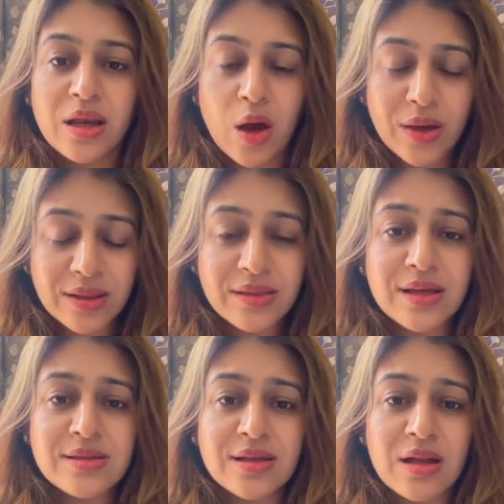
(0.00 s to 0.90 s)
Now in
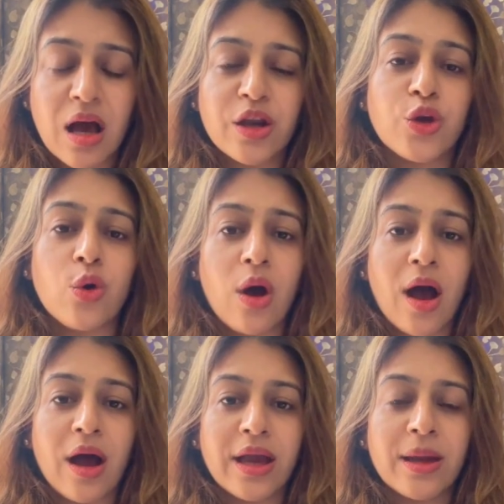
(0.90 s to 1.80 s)
this scenario,
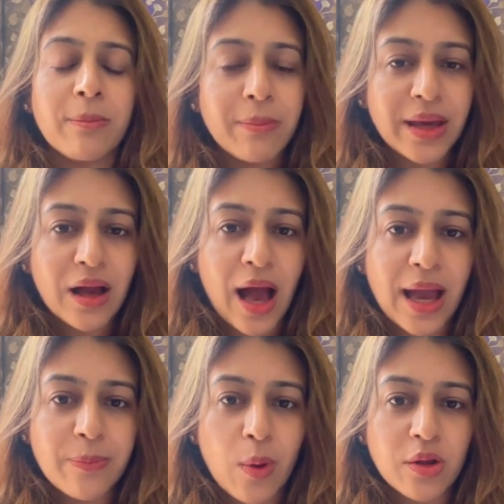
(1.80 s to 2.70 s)
I make a
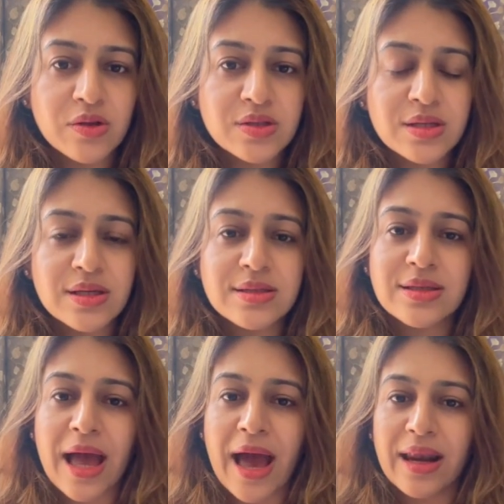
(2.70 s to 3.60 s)

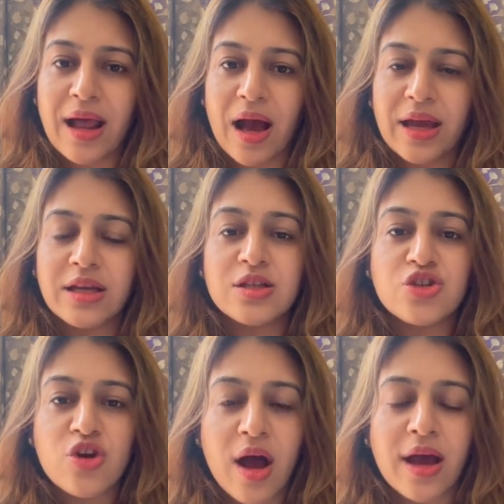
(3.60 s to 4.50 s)
hypothesis and I
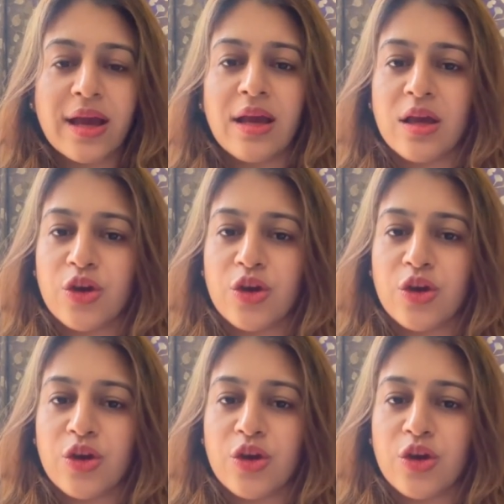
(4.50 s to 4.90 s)
try,